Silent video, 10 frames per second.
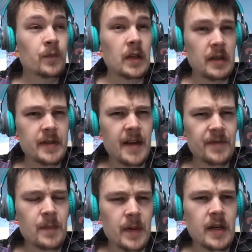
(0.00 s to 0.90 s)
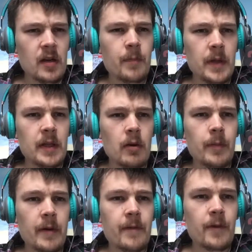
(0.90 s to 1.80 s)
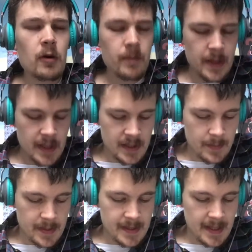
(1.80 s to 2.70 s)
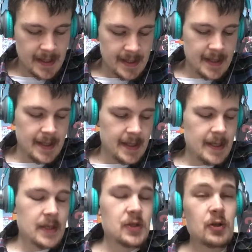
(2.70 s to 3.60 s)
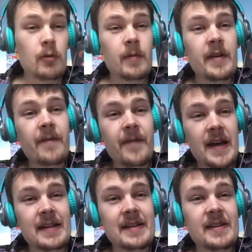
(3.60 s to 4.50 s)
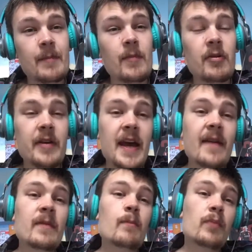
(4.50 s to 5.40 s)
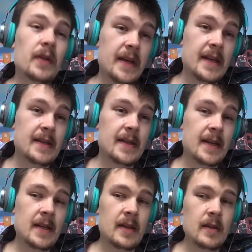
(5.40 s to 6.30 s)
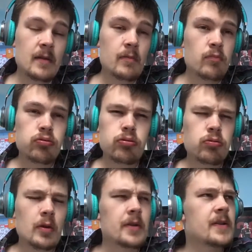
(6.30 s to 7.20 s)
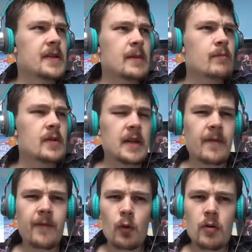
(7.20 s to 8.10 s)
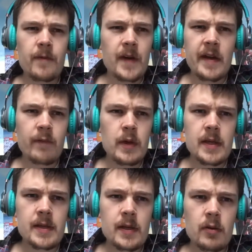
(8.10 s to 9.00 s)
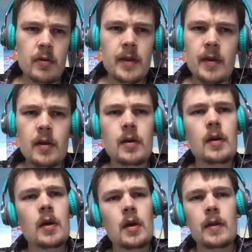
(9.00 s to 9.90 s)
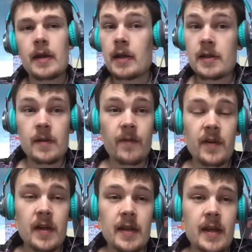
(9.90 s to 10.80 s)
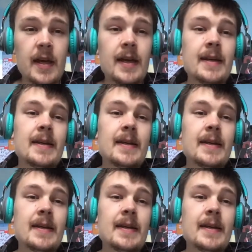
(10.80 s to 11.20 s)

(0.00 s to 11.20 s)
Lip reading: They're definitely picking up a little bit of form, it has to be said. So with the fact that St Mirren haven't played in what seems like 4 or 5 weeks now, I think it's something like that.